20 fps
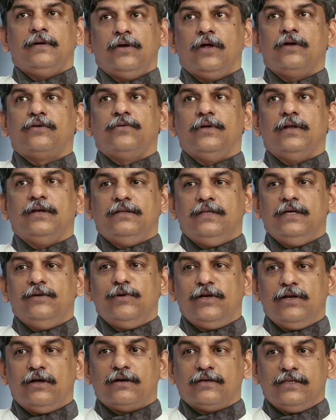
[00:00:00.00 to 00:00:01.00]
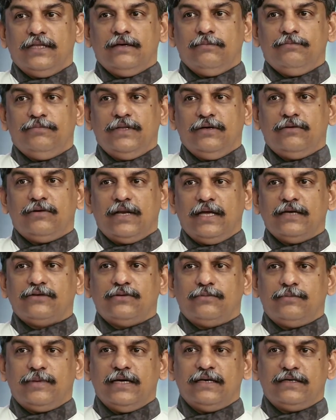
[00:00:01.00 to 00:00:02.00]
Not really. They will not. They would like
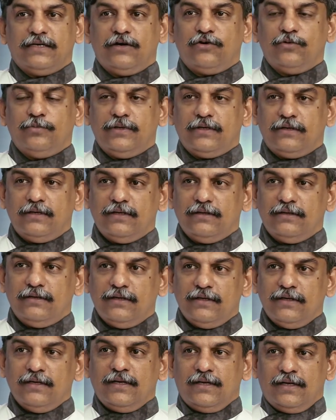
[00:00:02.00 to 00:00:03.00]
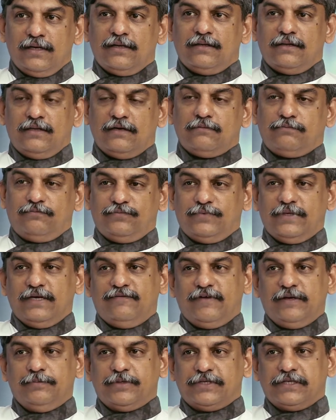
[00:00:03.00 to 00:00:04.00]
to buy a 10 rupee idli. They are
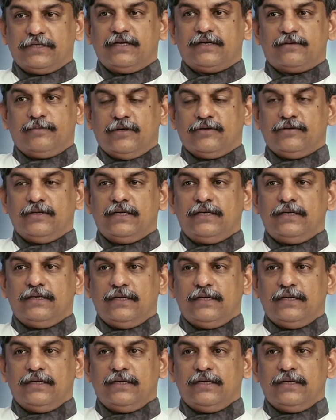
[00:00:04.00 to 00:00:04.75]
very particular about that.